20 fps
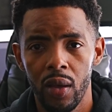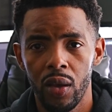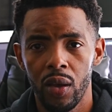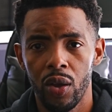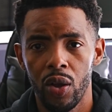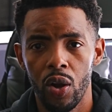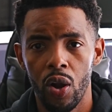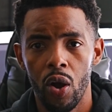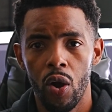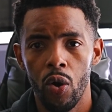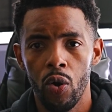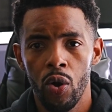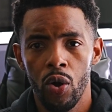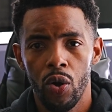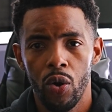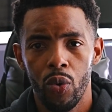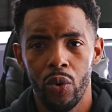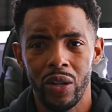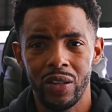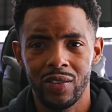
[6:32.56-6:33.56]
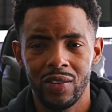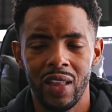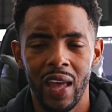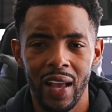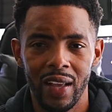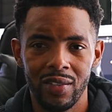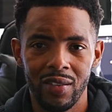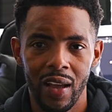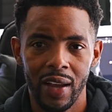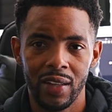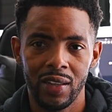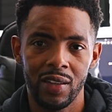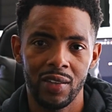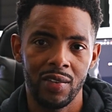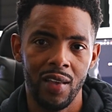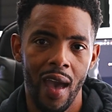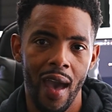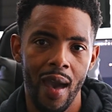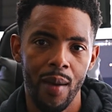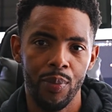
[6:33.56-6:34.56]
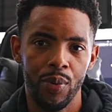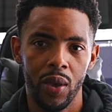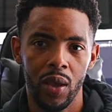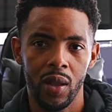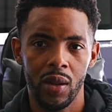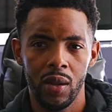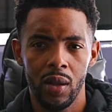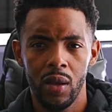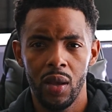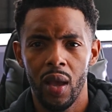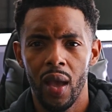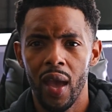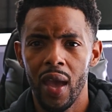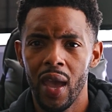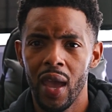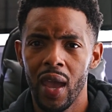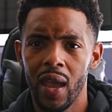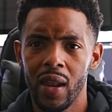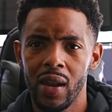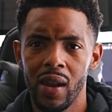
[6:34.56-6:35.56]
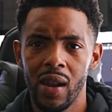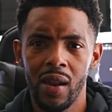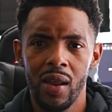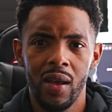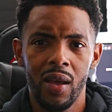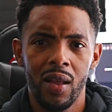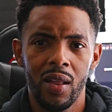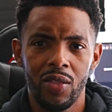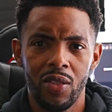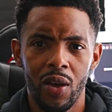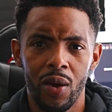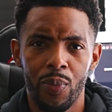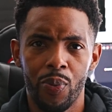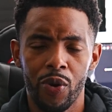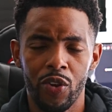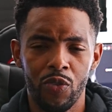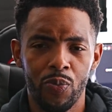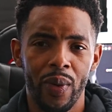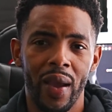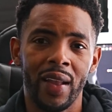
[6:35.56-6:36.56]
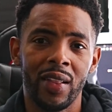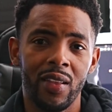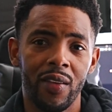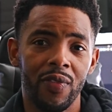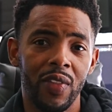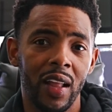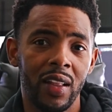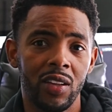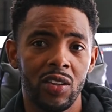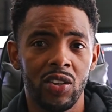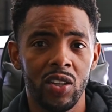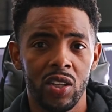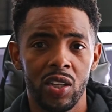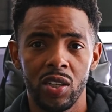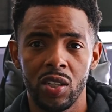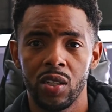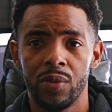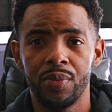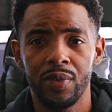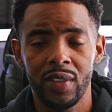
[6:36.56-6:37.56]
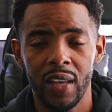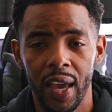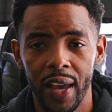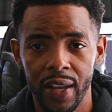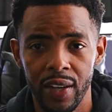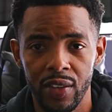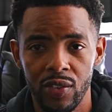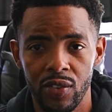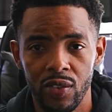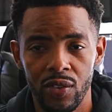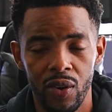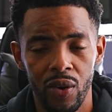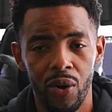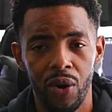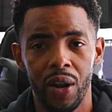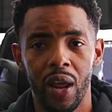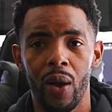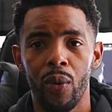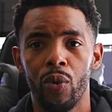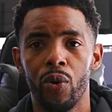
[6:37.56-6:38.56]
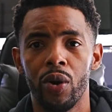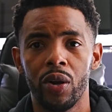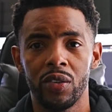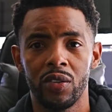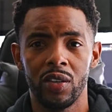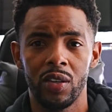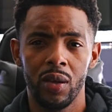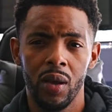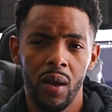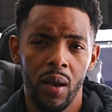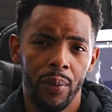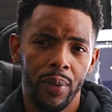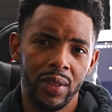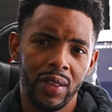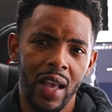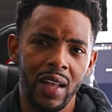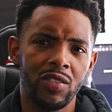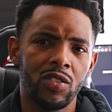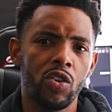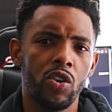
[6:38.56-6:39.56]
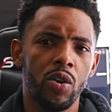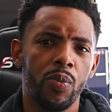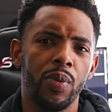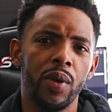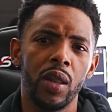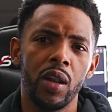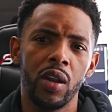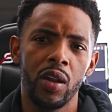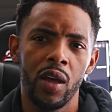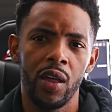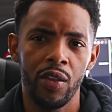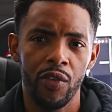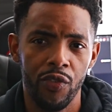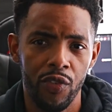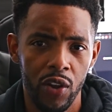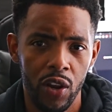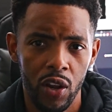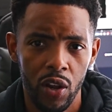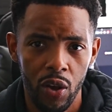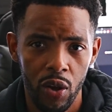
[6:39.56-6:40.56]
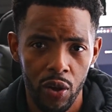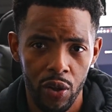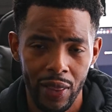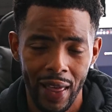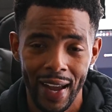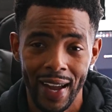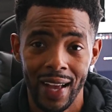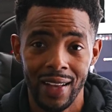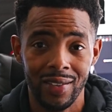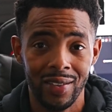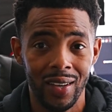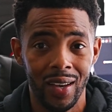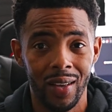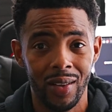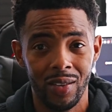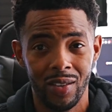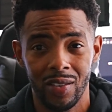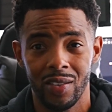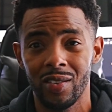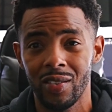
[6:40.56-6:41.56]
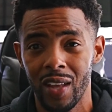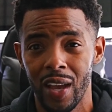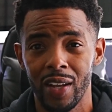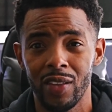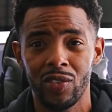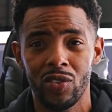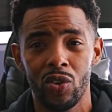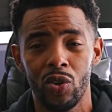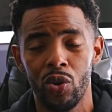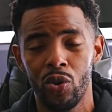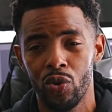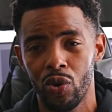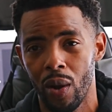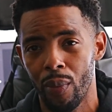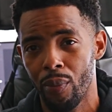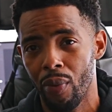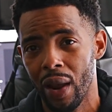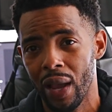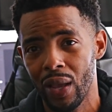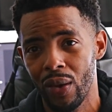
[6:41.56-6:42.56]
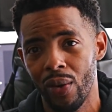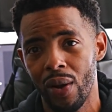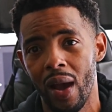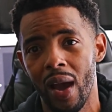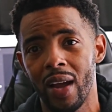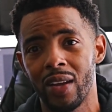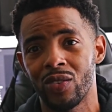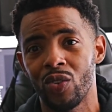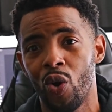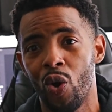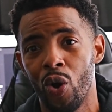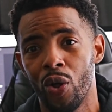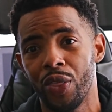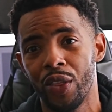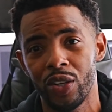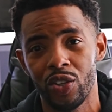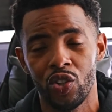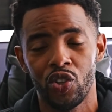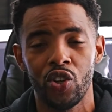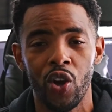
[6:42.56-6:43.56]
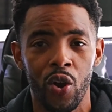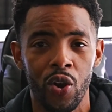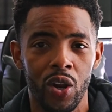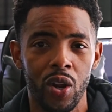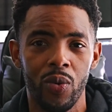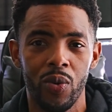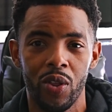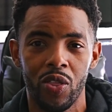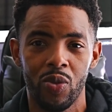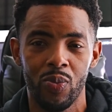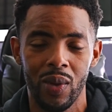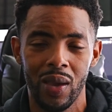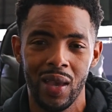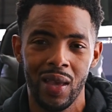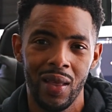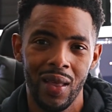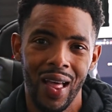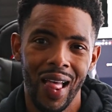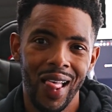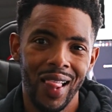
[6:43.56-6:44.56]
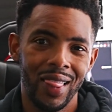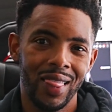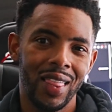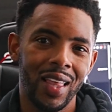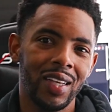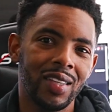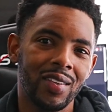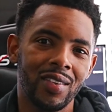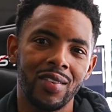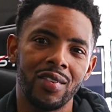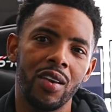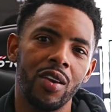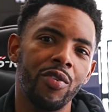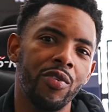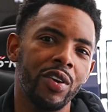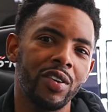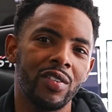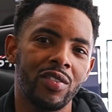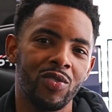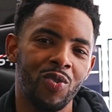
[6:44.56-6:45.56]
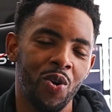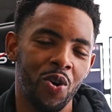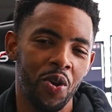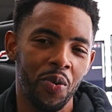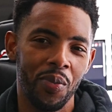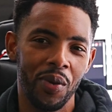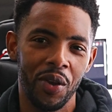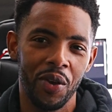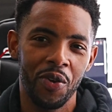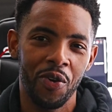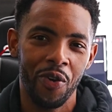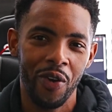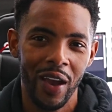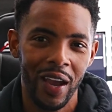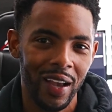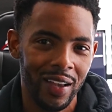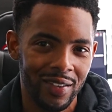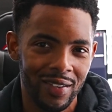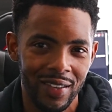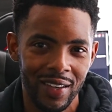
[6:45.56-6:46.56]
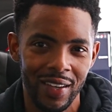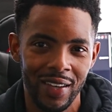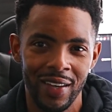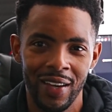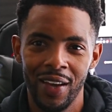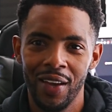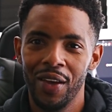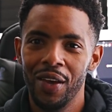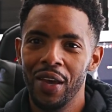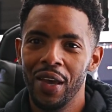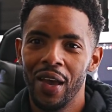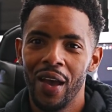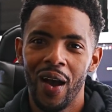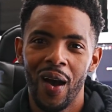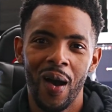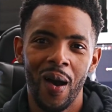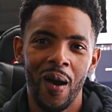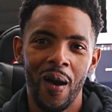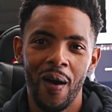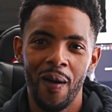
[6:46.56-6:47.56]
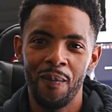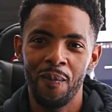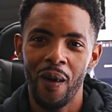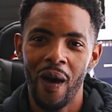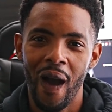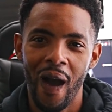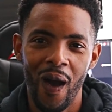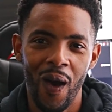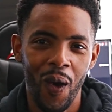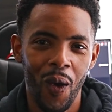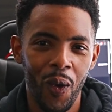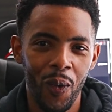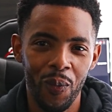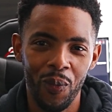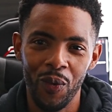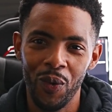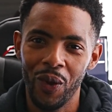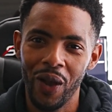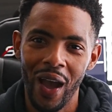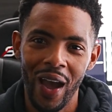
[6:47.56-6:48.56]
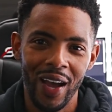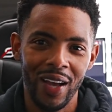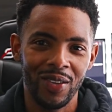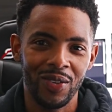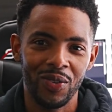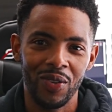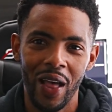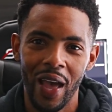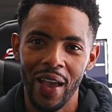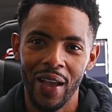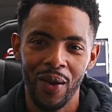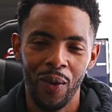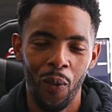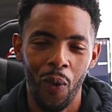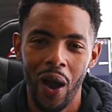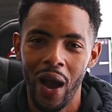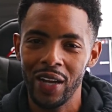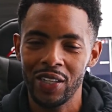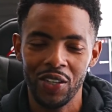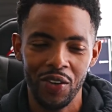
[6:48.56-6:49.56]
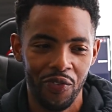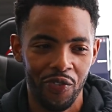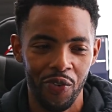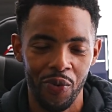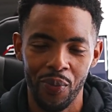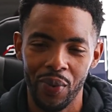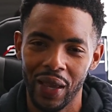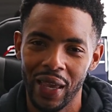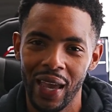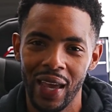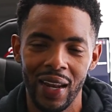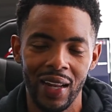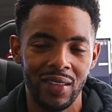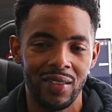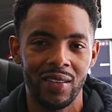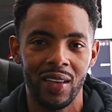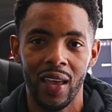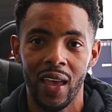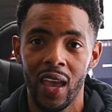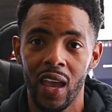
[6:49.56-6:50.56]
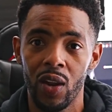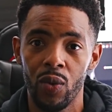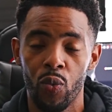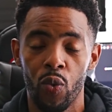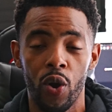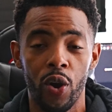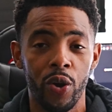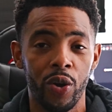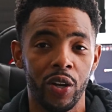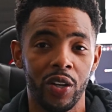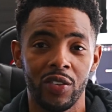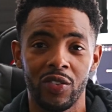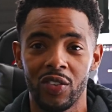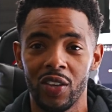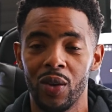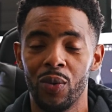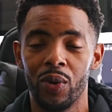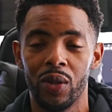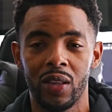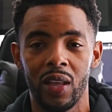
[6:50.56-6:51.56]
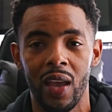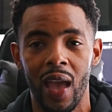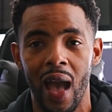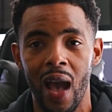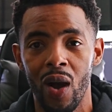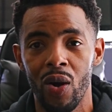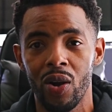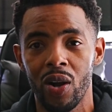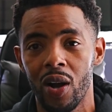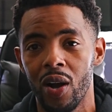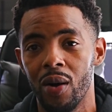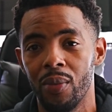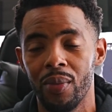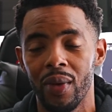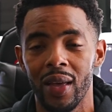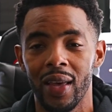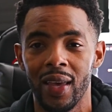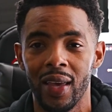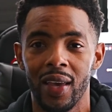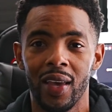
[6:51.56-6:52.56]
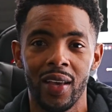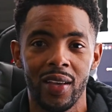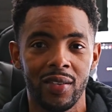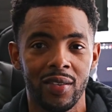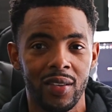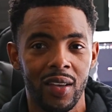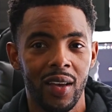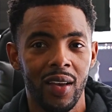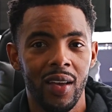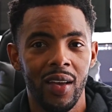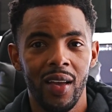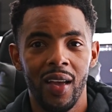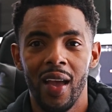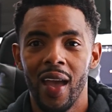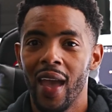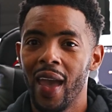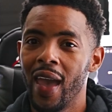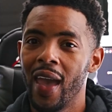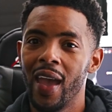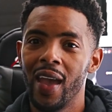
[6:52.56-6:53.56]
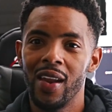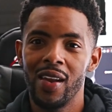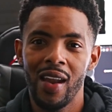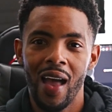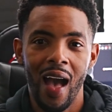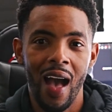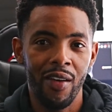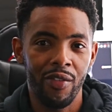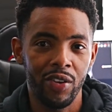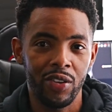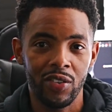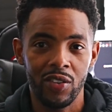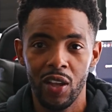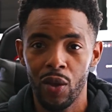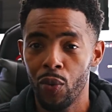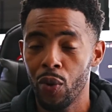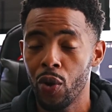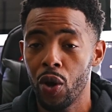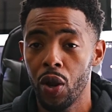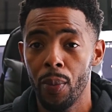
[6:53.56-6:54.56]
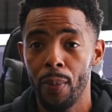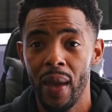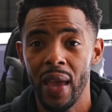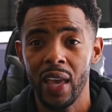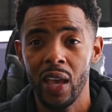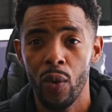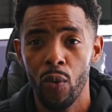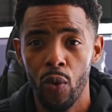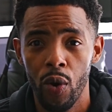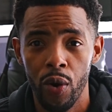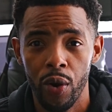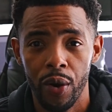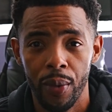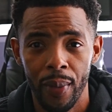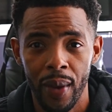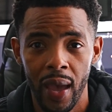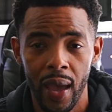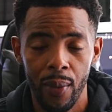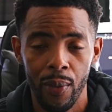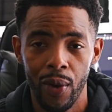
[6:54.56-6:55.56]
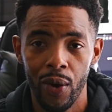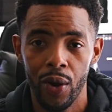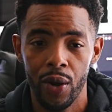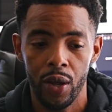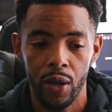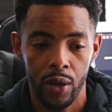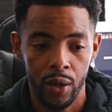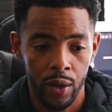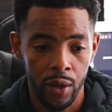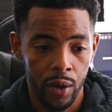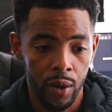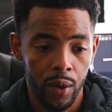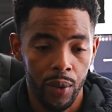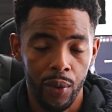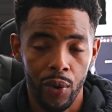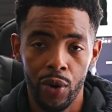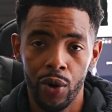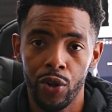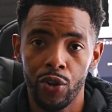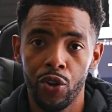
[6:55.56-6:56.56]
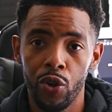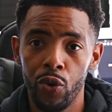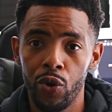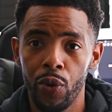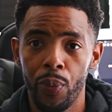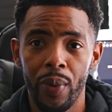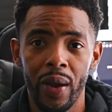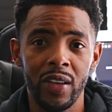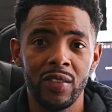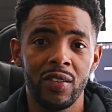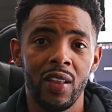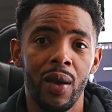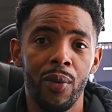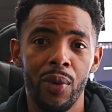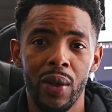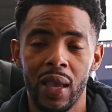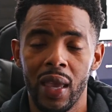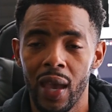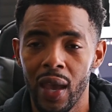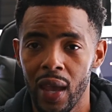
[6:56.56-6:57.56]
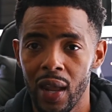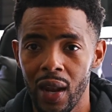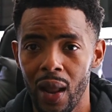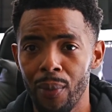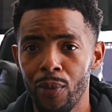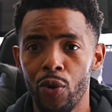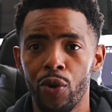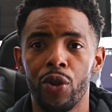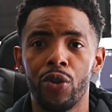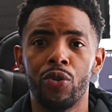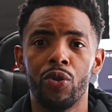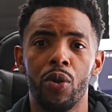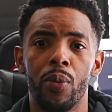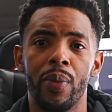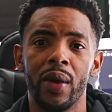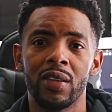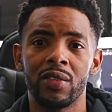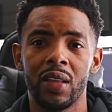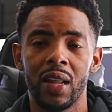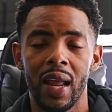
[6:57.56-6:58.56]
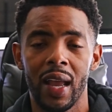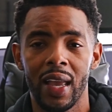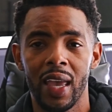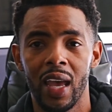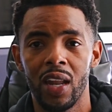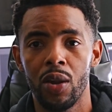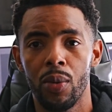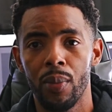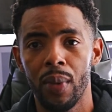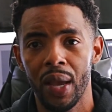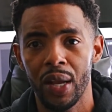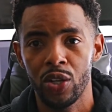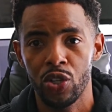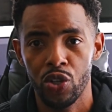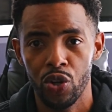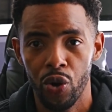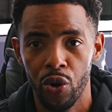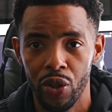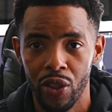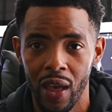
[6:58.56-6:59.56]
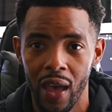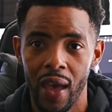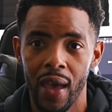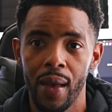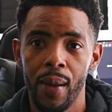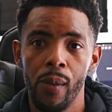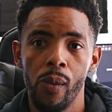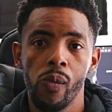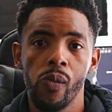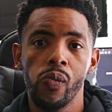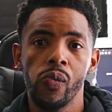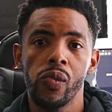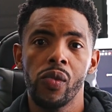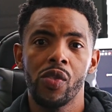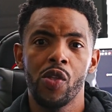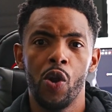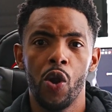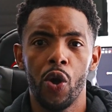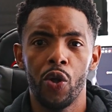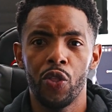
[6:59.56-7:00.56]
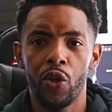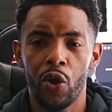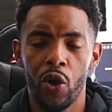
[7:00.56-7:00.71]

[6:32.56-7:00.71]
you know, when things like this happen, and the perspective that the dealership takes on that warranty. But that's going to be in another video. Like I said, just stay tuned. I'm bringing you guys on this journey with me. This series is going to be crazy. I hope you guys like watch it from beginning to end. We're going to see what the outcome is, and obviously we're going to make it work, man. We're going to do the best that we can. I'm going to do the best that I can to make sure that, you know, the